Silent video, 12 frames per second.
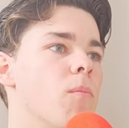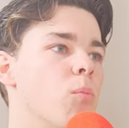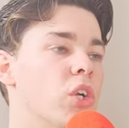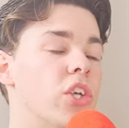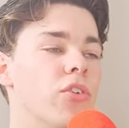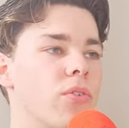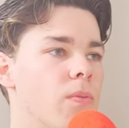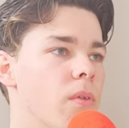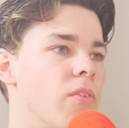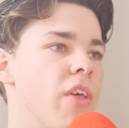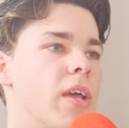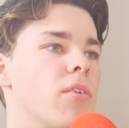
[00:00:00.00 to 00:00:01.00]
Which is
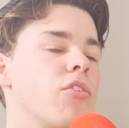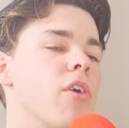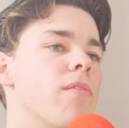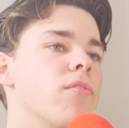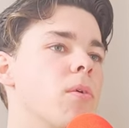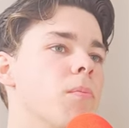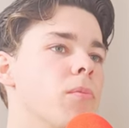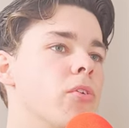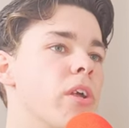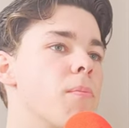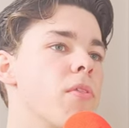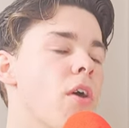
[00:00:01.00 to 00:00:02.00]
taken straight from
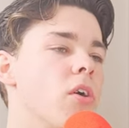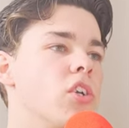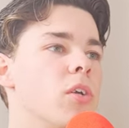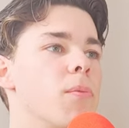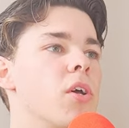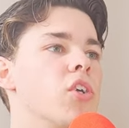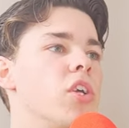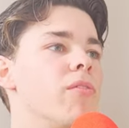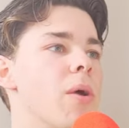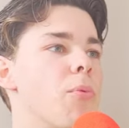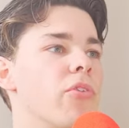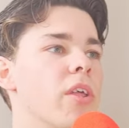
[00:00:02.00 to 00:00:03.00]
Greek mythology because she
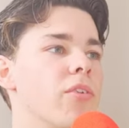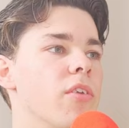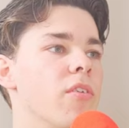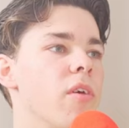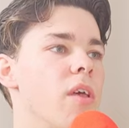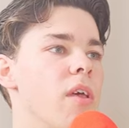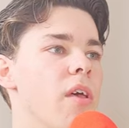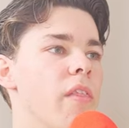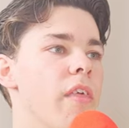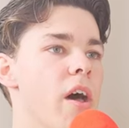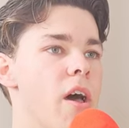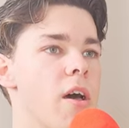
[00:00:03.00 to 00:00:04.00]
represented
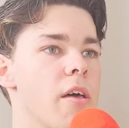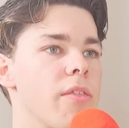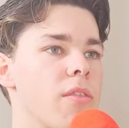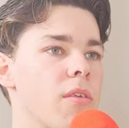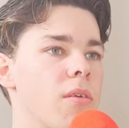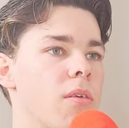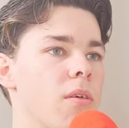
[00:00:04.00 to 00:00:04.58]
the hearth.